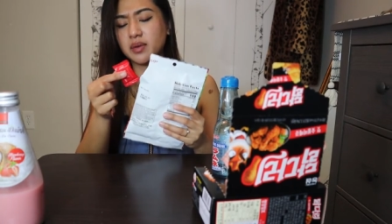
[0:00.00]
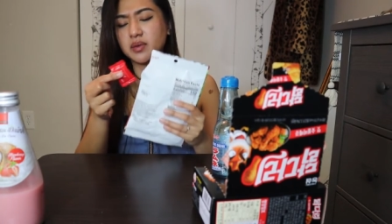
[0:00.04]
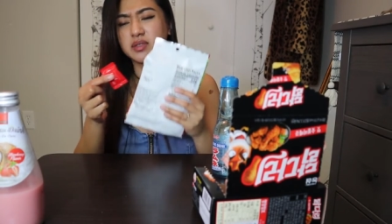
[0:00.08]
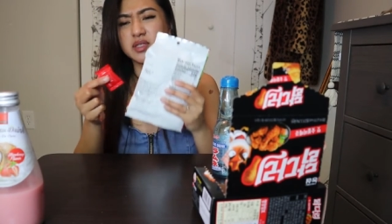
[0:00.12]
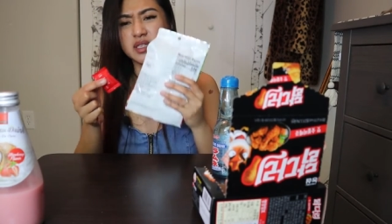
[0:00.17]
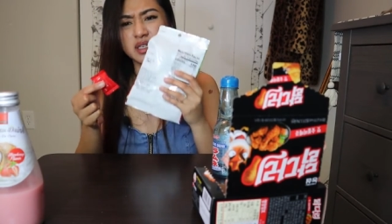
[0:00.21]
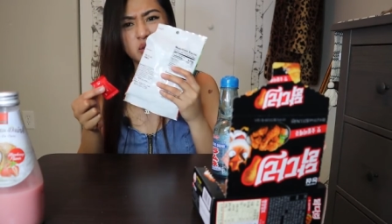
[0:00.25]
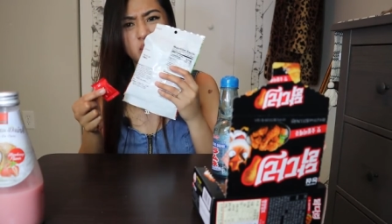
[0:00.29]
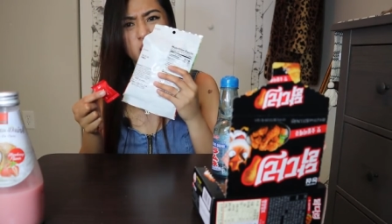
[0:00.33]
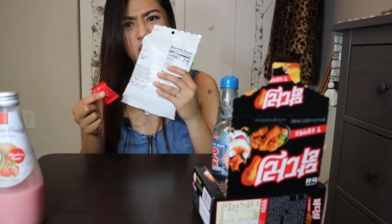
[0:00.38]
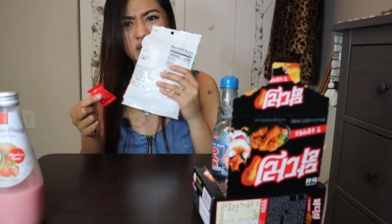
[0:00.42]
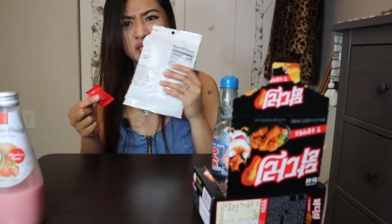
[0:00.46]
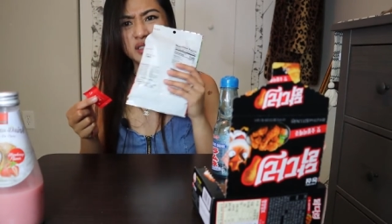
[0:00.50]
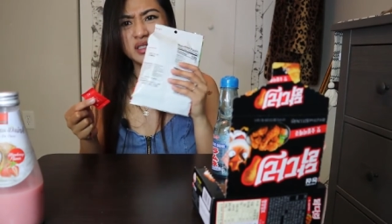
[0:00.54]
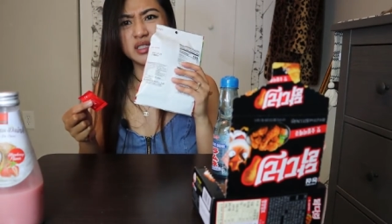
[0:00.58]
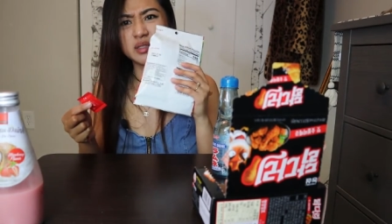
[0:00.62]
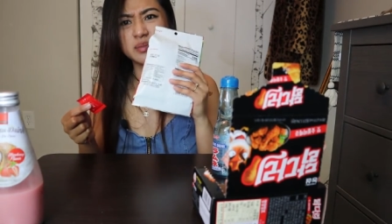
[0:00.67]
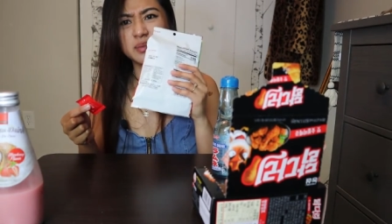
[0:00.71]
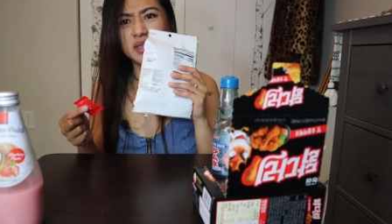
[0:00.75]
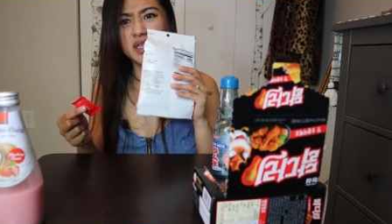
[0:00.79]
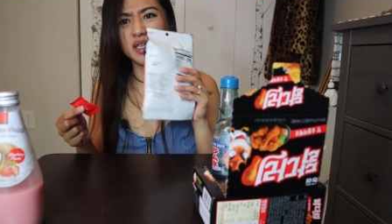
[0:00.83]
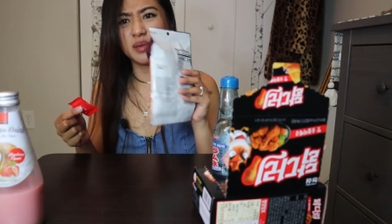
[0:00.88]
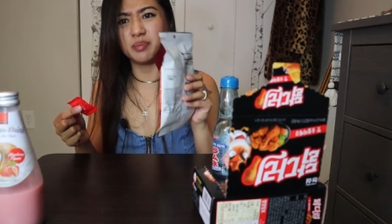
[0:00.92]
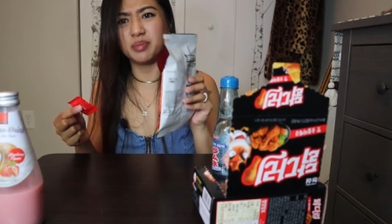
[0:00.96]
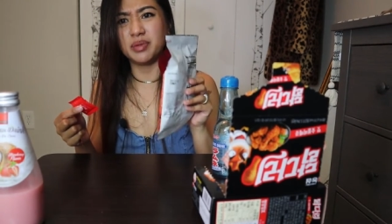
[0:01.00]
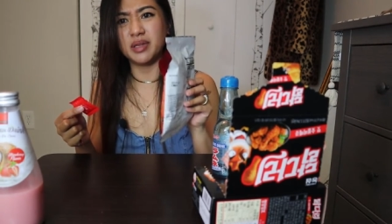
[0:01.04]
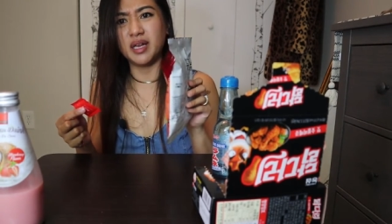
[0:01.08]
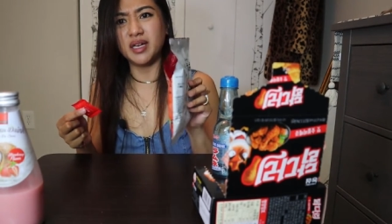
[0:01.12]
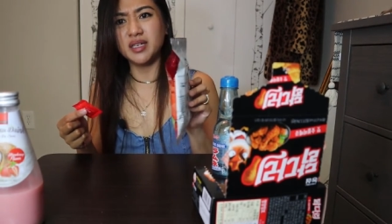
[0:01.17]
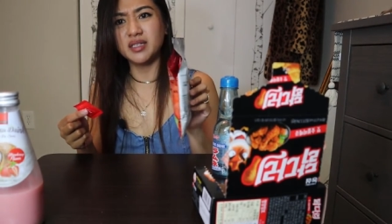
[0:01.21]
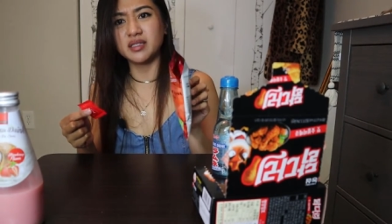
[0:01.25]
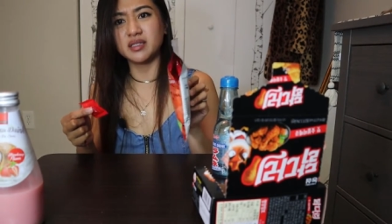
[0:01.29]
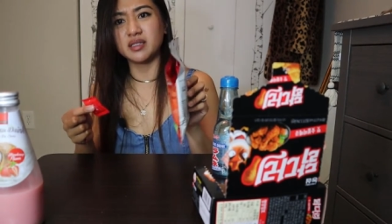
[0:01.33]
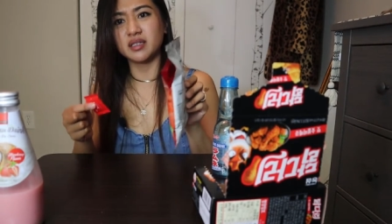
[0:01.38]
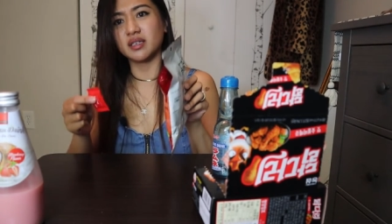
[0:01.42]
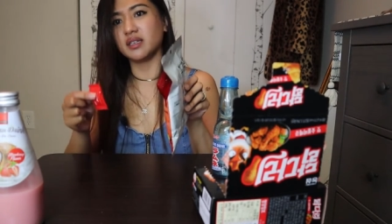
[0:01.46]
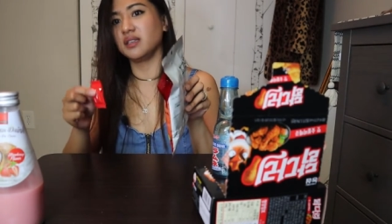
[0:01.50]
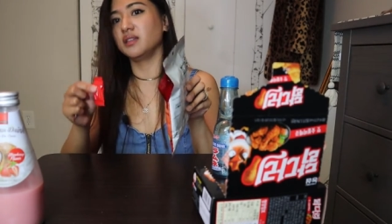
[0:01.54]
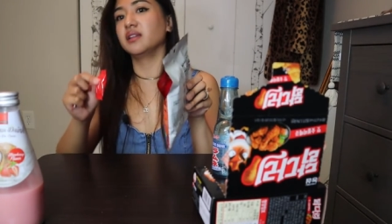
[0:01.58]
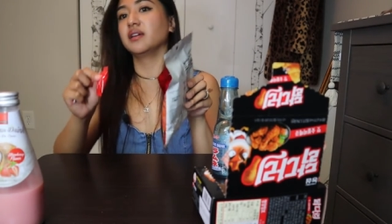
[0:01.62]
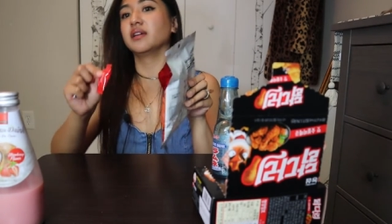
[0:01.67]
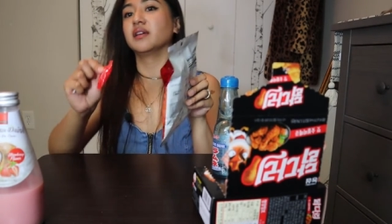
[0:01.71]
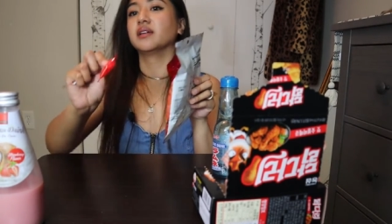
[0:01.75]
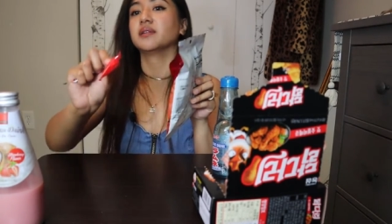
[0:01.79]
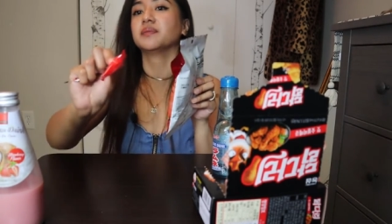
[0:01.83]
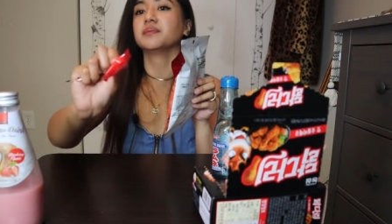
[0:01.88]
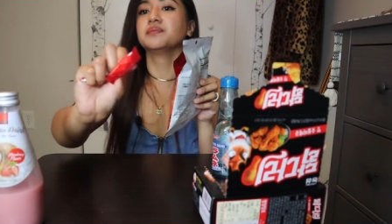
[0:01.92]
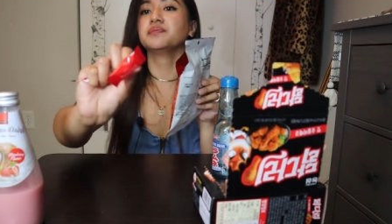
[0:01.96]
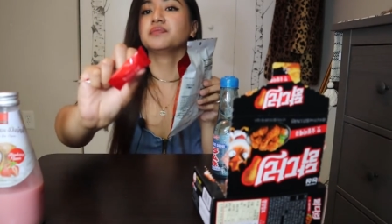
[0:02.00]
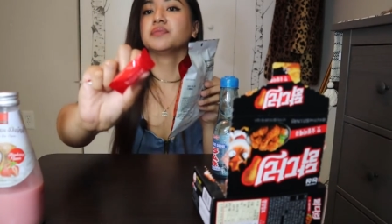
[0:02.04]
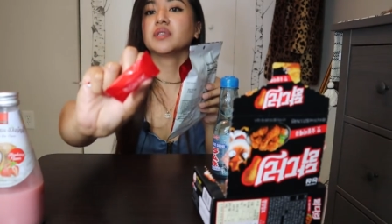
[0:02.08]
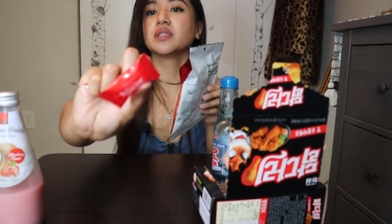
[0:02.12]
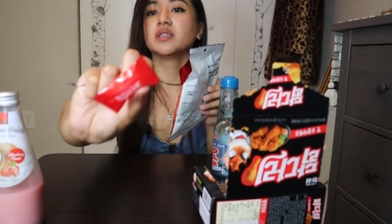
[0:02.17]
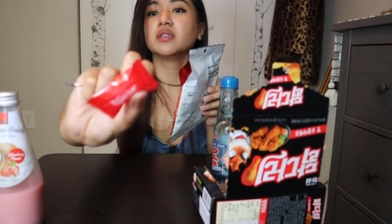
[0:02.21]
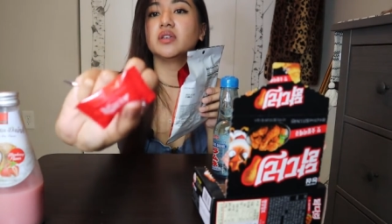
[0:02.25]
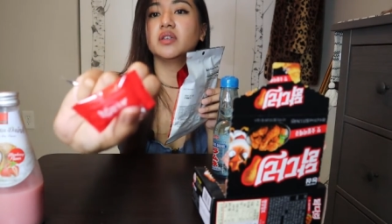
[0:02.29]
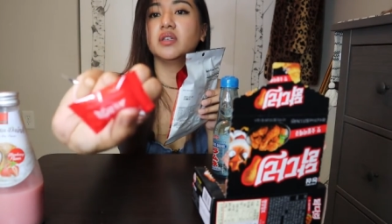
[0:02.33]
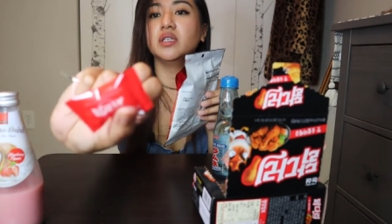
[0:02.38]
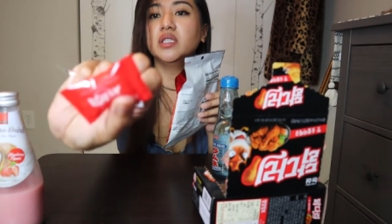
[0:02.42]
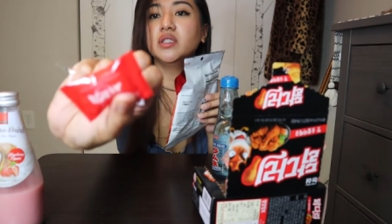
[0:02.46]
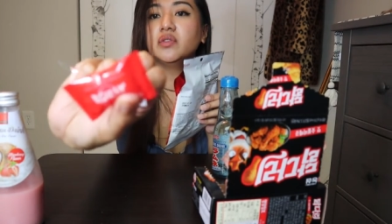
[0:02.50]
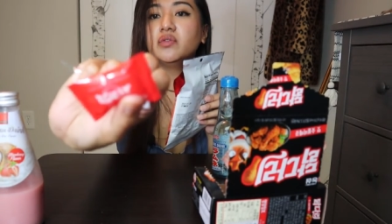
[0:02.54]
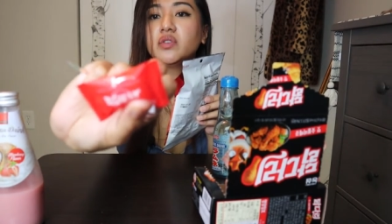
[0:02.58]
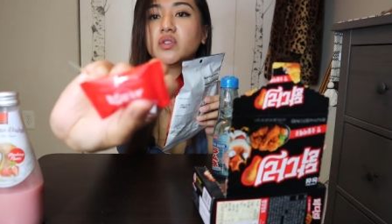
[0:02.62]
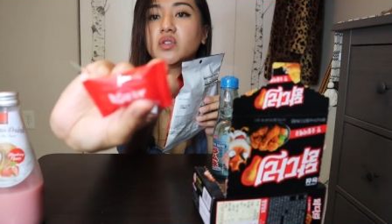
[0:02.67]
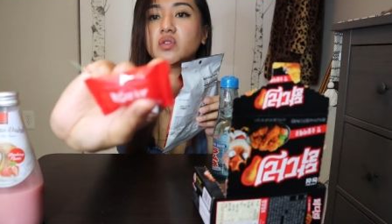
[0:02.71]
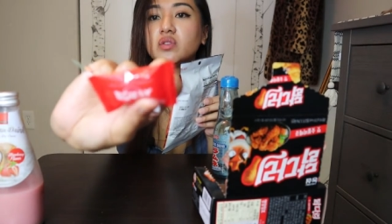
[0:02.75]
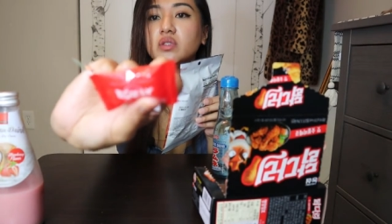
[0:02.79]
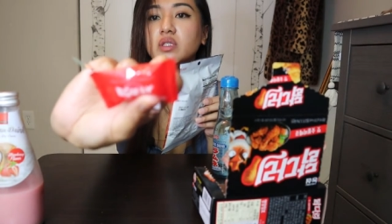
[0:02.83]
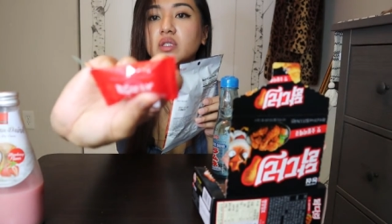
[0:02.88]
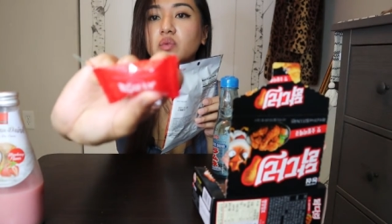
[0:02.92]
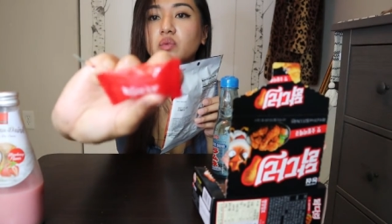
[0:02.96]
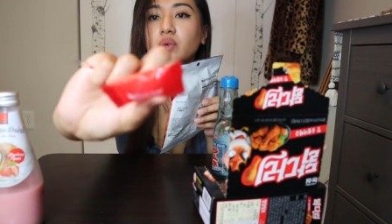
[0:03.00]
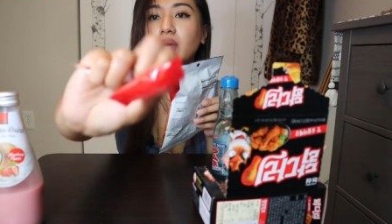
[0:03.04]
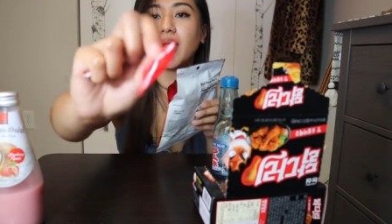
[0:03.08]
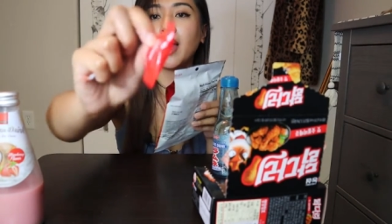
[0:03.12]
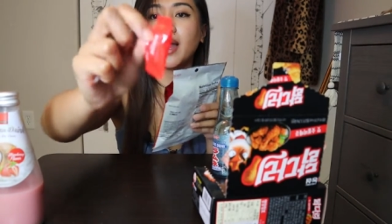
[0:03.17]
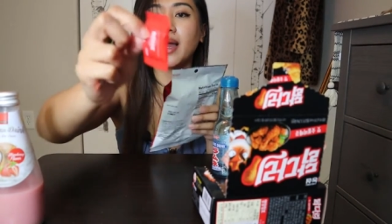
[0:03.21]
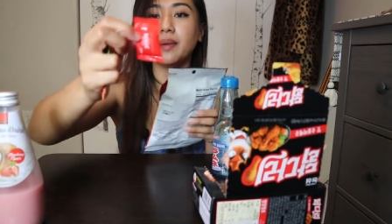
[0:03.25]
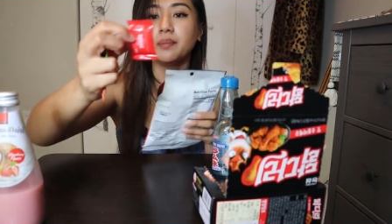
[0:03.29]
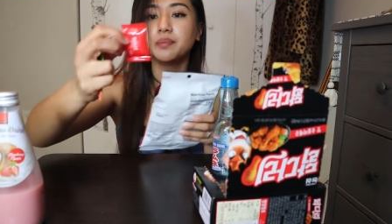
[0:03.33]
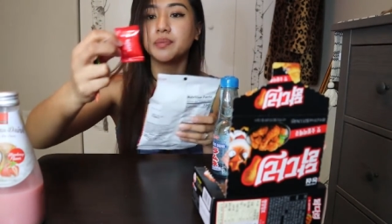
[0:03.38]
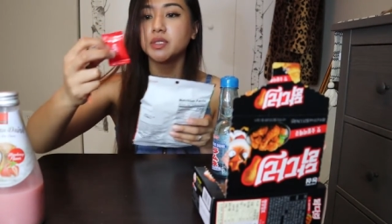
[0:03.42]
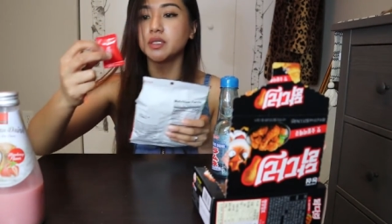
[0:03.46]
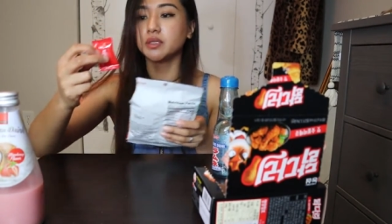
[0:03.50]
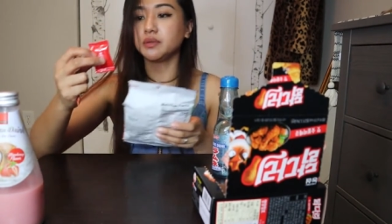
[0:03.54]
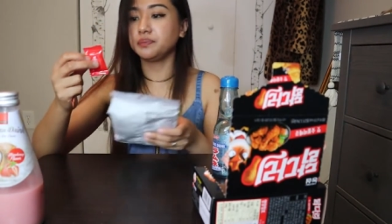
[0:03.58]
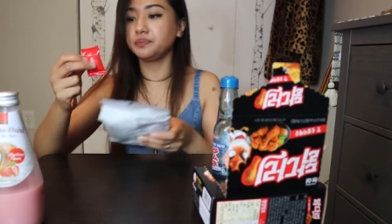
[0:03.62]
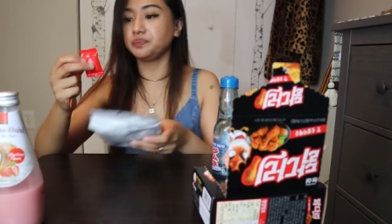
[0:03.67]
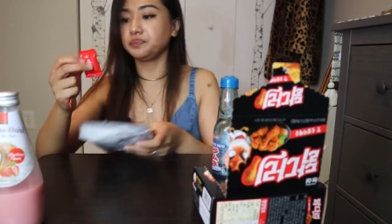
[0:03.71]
I was like, why does it smell like plastic in there? They're individually wrapped.